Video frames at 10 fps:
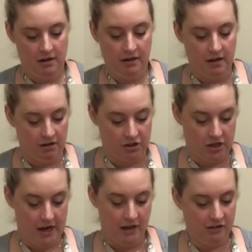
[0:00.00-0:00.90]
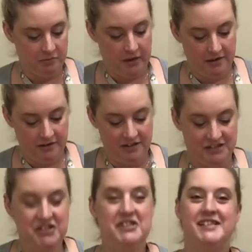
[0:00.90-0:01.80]
a young child, but
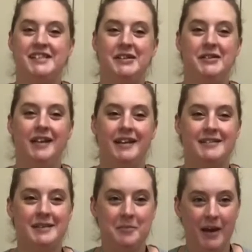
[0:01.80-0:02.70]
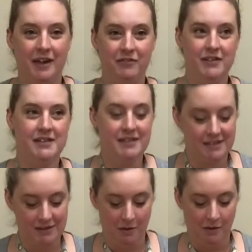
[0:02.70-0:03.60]
she still likes the bath
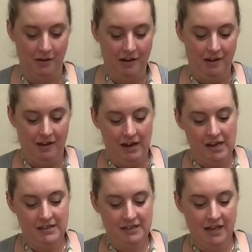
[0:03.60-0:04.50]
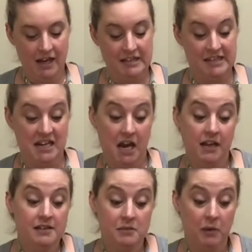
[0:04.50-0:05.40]
fizzies, so it's a
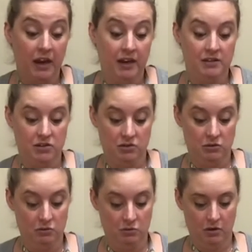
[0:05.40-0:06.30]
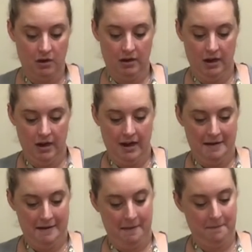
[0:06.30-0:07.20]
nice way to
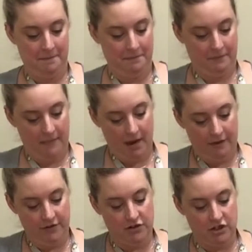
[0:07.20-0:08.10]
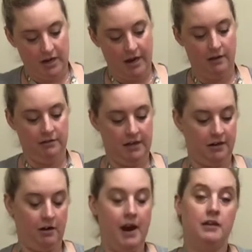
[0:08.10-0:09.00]
have your child
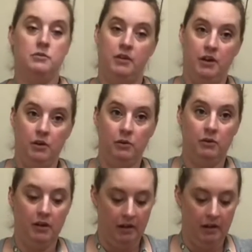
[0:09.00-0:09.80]
interact with you